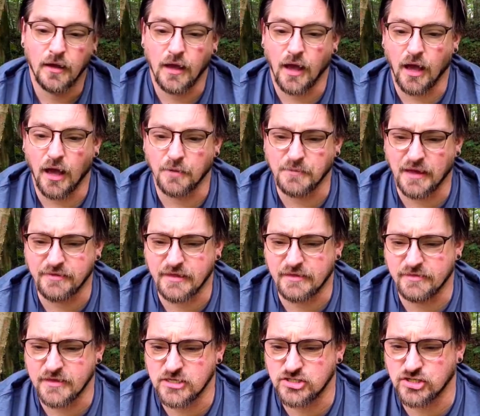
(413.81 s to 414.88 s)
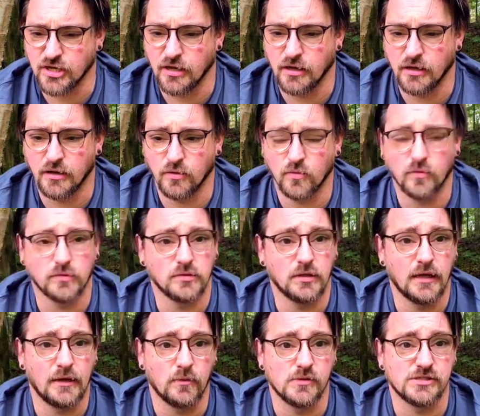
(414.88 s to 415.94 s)
And then this year,
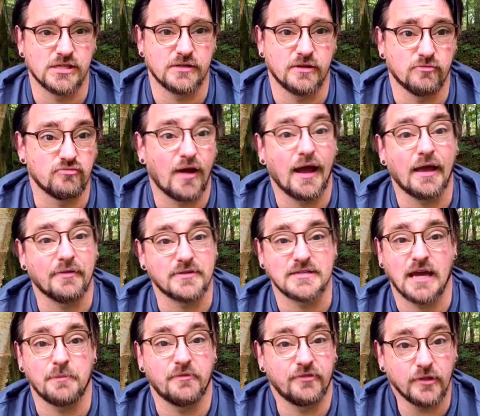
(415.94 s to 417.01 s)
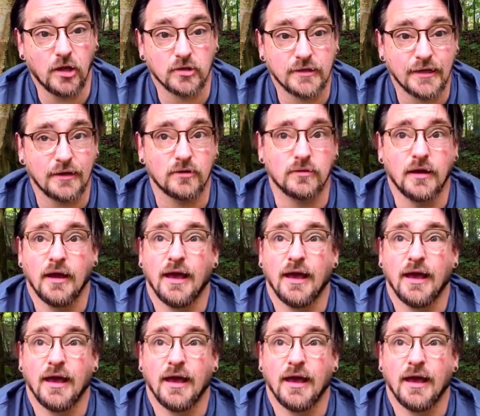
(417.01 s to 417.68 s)
it was right at the time of lockdown,